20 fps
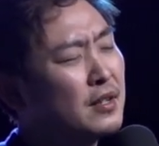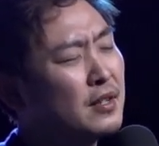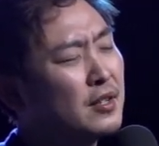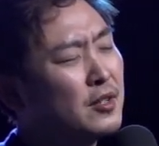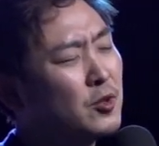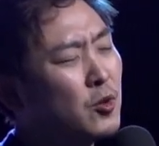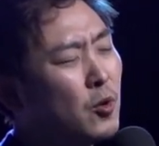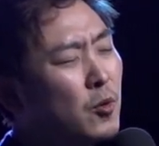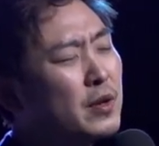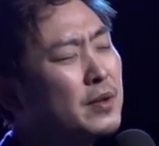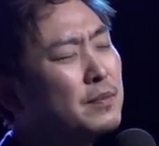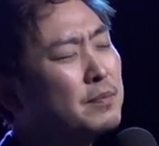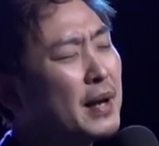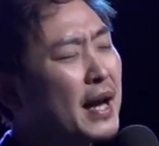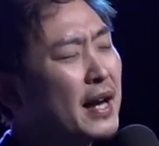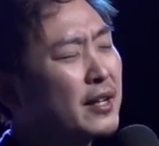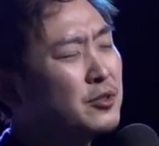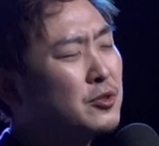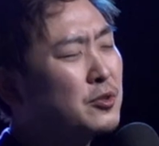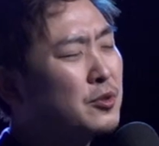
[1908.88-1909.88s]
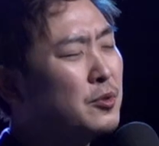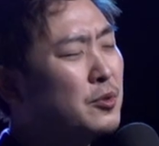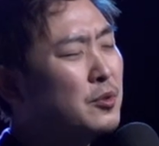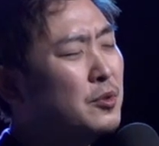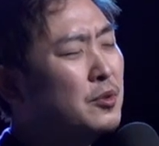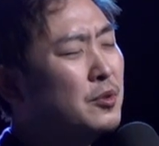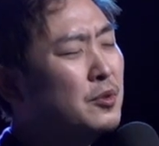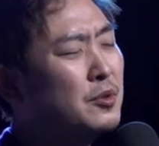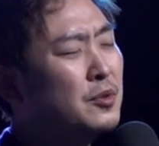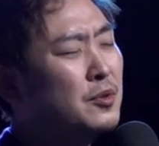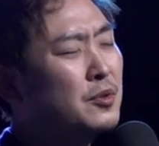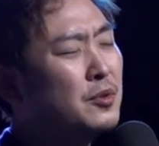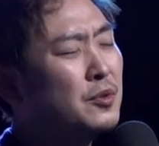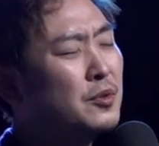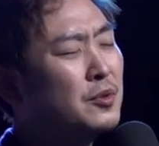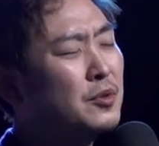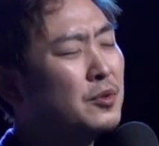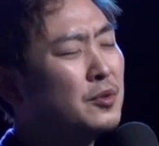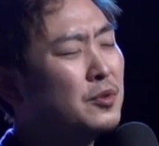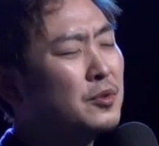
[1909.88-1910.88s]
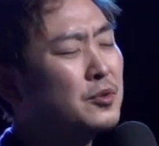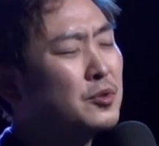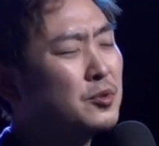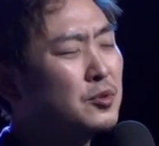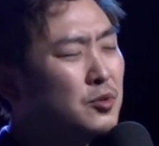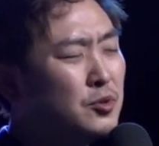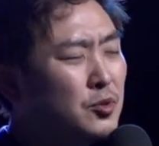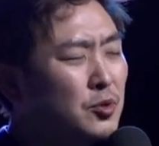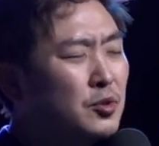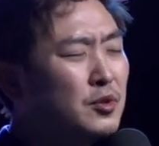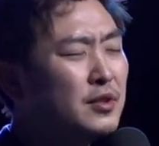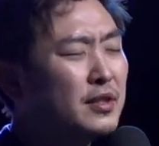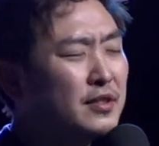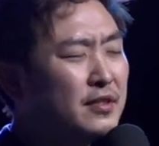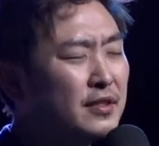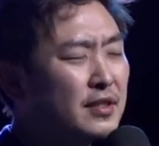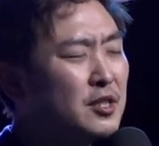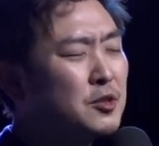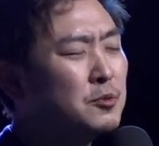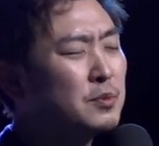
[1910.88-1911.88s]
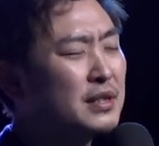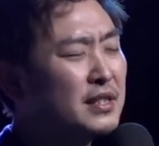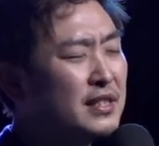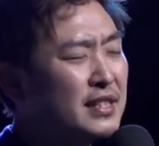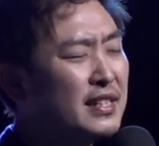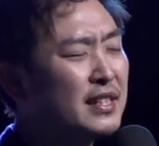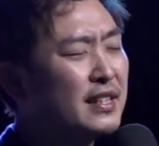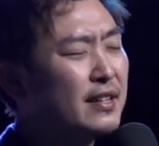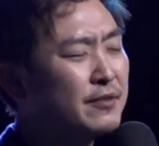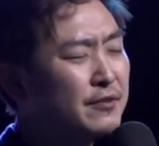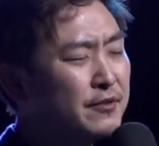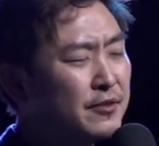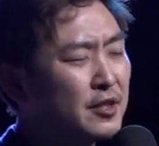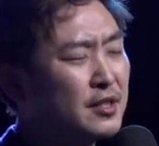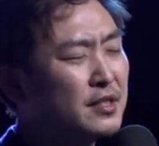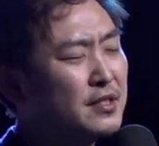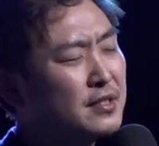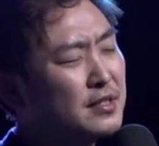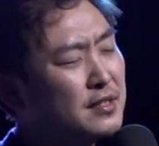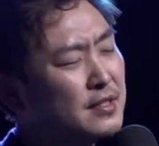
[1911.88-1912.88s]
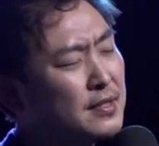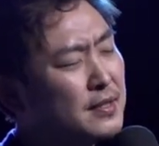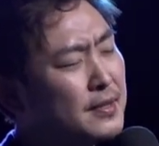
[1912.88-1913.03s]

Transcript: going back to do the things we did at first.